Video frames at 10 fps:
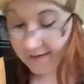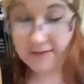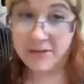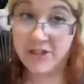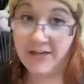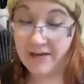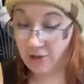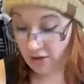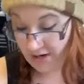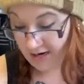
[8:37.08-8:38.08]
Ginny
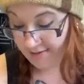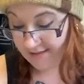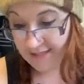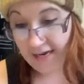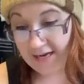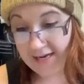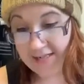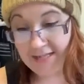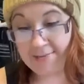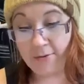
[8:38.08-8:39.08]
caught Harry's eye, and
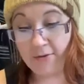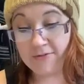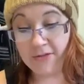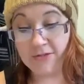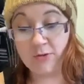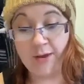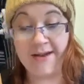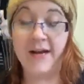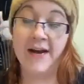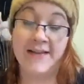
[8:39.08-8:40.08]
they both turned away to
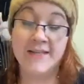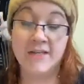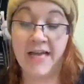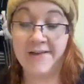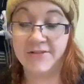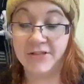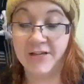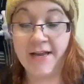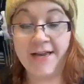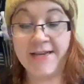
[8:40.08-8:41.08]
hide their laughter
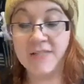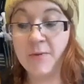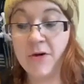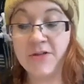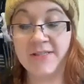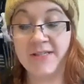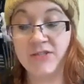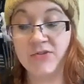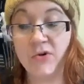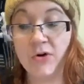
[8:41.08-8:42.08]
as Percy
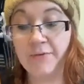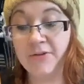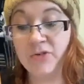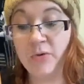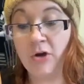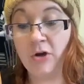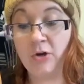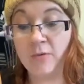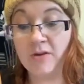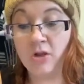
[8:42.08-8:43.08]
strode over to a girl
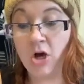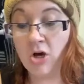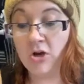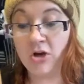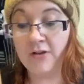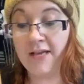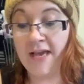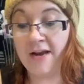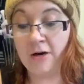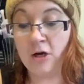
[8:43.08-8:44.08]
with long curly
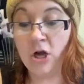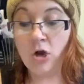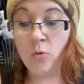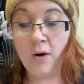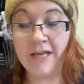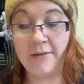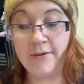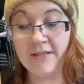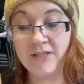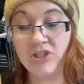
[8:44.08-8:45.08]
hair, walking with
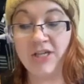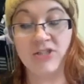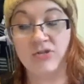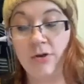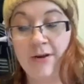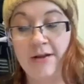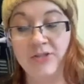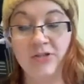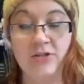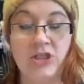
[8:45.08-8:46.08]
his chest thrown out
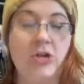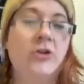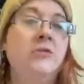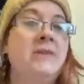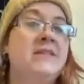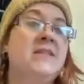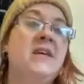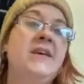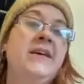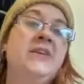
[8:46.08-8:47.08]
so that she couldn't miss
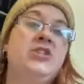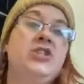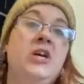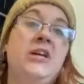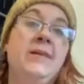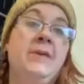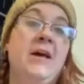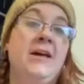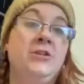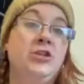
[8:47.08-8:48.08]
his shiny
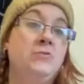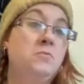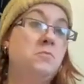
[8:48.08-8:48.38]
badge.